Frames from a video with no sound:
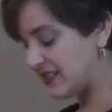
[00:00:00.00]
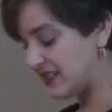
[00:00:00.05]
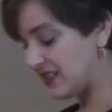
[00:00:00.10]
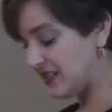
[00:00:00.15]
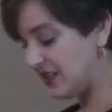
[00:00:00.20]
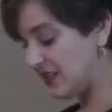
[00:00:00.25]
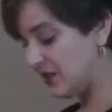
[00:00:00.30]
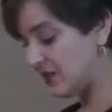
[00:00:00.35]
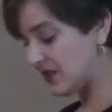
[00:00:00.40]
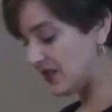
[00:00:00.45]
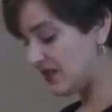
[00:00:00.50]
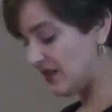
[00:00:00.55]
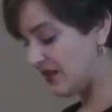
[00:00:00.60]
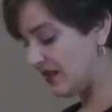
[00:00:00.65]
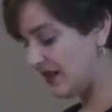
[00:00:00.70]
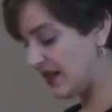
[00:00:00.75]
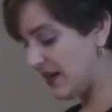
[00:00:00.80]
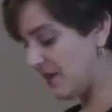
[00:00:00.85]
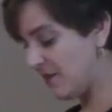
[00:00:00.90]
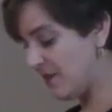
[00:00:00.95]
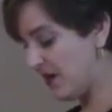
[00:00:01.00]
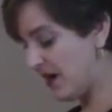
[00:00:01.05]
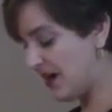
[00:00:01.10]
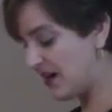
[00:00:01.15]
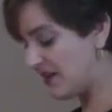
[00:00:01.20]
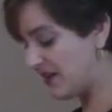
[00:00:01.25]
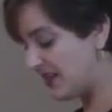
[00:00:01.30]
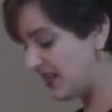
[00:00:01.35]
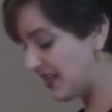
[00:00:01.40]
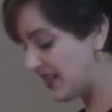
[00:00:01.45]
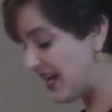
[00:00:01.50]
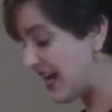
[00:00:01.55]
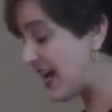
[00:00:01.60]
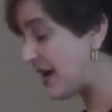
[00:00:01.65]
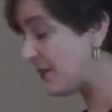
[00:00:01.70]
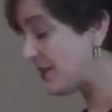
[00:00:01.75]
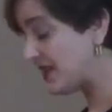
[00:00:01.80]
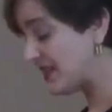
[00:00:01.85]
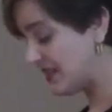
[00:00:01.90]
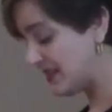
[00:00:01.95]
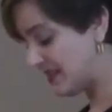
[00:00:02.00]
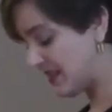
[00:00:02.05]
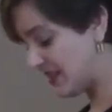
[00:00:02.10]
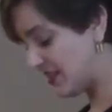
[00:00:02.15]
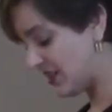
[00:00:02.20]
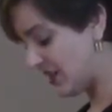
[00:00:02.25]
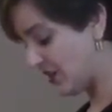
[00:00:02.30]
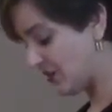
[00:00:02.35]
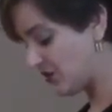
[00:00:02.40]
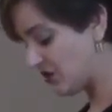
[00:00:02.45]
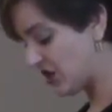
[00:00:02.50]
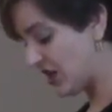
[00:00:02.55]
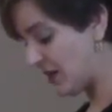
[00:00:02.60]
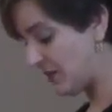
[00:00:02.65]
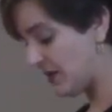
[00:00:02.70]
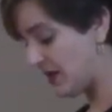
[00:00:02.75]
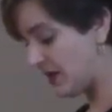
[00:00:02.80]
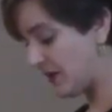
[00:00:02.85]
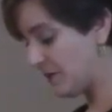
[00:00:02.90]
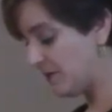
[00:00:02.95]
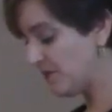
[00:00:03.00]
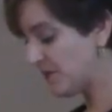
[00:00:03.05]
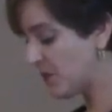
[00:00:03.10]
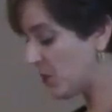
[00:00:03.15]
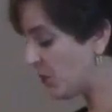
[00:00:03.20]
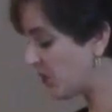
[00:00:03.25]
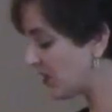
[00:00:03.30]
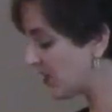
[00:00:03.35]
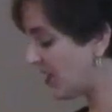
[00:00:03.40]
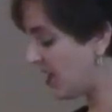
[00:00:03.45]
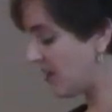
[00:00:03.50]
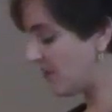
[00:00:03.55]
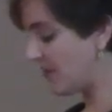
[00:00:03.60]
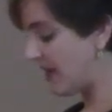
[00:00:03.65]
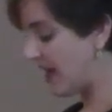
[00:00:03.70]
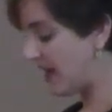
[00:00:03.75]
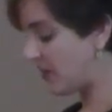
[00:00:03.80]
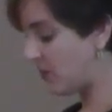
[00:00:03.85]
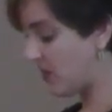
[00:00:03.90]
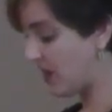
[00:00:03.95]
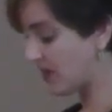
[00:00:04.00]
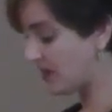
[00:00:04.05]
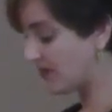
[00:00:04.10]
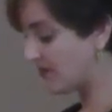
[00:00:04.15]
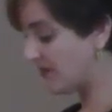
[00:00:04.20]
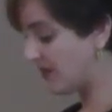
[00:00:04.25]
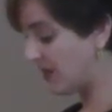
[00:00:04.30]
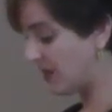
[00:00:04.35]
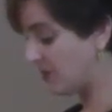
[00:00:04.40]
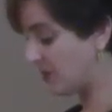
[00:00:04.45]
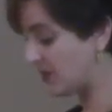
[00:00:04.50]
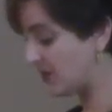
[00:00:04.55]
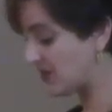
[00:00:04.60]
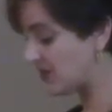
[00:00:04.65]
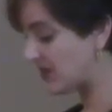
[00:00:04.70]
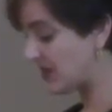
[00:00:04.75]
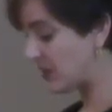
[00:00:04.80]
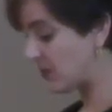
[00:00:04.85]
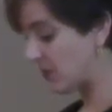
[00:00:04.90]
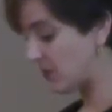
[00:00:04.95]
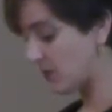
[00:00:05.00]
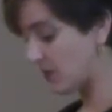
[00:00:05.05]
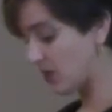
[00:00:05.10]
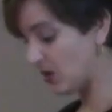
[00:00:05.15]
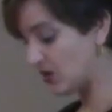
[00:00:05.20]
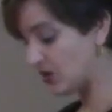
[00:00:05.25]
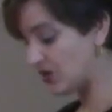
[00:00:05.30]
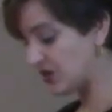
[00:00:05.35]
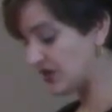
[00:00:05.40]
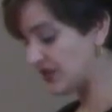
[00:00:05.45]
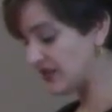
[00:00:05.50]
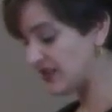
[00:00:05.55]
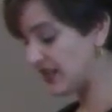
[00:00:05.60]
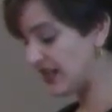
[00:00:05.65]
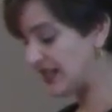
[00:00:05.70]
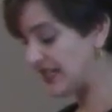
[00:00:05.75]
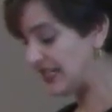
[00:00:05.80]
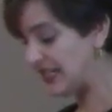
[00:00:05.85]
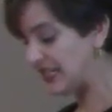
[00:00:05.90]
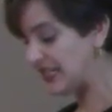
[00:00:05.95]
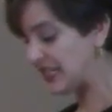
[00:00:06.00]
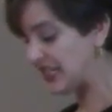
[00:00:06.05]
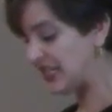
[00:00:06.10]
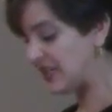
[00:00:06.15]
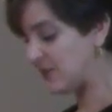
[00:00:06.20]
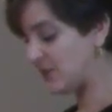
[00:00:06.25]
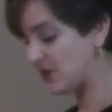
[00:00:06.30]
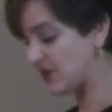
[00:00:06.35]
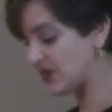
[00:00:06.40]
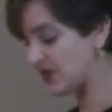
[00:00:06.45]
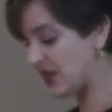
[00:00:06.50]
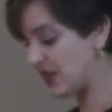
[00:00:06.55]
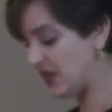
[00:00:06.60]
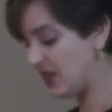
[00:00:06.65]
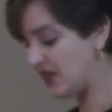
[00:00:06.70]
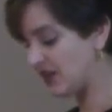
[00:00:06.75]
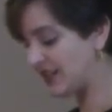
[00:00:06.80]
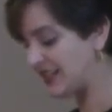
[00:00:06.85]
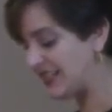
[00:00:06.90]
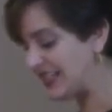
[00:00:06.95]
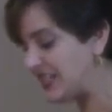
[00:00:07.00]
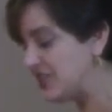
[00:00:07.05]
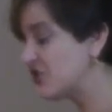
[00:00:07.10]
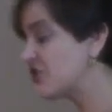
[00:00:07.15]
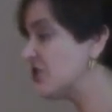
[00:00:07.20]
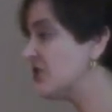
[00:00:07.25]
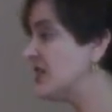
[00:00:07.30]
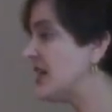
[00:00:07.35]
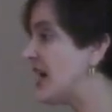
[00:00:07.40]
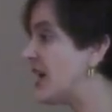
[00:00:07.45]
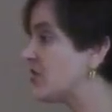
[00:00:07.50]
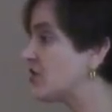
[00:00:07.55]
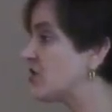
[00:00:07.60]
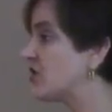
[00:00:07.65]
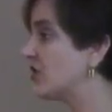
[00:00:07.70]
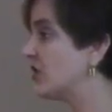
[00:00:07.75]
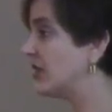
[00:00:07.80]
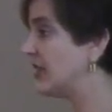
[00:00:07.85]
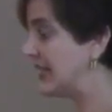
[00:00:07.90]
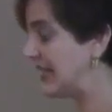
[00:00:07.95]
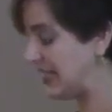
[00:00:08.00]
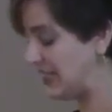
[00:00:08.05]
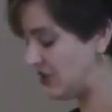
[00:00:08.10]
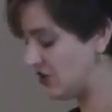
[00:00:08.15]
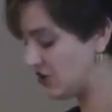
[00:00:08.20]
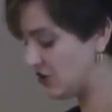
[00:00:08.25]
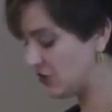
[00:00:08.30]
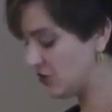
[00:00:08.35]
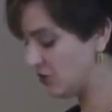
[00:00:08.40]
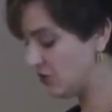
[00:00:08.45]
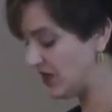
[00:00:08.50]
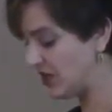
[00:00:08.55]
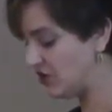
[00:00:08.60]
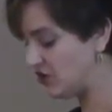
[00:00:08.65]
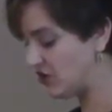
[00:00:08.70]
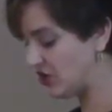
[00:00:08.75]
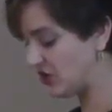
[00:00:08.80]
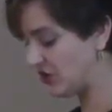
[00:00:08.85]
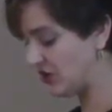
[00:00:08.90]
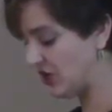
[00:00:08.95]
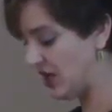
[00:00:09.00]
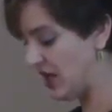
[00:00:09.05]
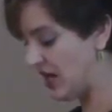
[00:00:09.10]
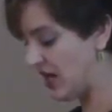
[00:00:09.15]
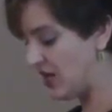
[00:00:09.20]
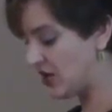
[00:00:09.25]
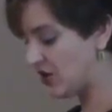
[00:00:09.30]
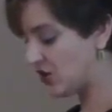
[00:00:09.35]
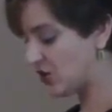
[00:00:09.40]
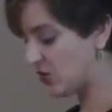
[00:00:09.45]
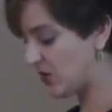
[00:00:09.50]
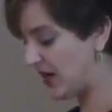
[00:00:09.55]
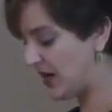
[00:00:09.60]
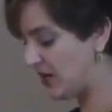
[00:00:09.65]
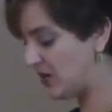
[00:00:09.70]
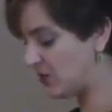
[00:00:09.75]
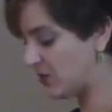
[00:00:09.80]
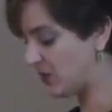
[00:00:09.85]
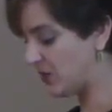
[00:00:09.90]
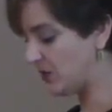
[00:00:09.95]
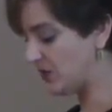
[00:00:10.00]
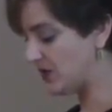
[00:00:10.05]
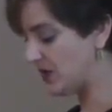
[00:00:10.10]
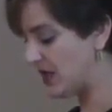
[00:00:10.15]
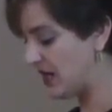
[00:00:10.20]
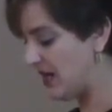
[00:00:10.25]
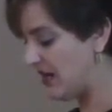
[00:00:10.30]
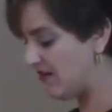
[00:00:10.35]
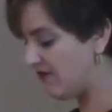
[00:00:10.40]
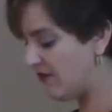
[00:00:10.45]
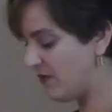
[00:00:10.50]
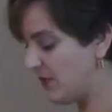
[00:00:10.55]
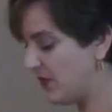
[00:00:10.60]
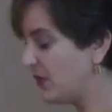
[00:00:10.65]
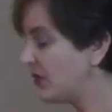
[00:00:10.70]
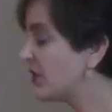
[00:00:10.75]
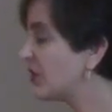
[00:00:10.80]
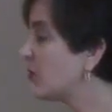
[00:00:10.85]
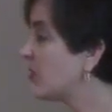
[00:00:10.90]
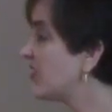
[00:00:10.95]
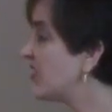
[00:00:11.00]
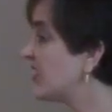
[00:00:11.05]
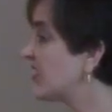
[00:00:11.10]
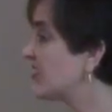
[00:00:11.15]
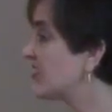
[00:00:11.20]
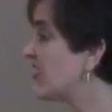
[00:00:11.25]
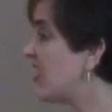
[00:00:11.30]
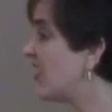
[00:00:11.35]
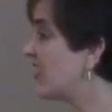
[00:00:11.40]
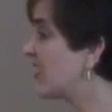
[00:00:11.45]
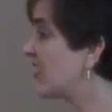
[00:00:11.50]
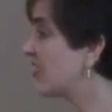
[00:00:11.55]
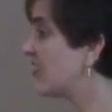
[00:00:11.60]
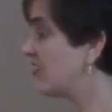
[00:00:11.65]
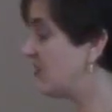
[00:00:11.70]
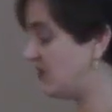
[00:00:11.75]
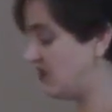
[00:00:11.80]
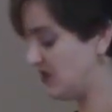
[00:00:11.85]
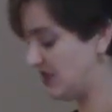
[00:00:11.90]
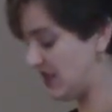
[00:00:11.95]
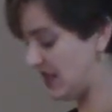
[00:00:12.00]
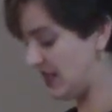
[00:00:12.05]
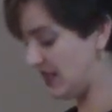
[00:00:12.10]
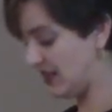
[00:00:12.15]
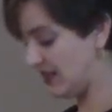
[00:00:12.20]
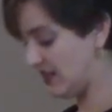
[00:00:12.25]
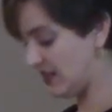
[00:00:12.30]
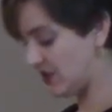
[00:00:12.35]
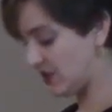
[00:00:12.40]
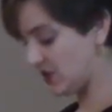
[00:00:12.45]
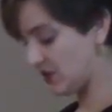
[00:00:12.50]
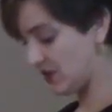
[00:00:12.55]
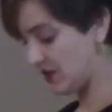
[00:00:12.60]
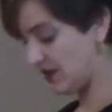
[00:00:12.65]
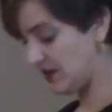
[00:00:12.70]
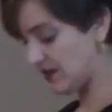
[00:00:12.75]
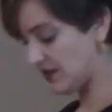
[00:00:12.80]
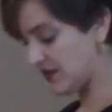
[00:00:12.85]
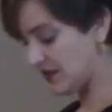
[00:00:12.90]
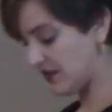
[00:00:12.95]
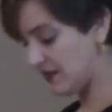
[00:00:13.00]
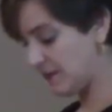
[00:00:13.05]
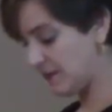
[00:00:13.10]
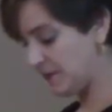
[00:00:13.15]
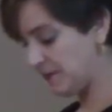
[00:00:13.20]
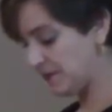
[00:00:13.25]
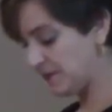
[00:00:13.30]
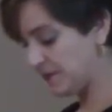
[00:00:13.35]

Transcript: into the Neo Syrian Empire, the inhabitants at Tell Jemmeh were not backwater farmers. They were merchants and innkeepers along an international, interregional trade route, familiar with exotic goods and luxuries.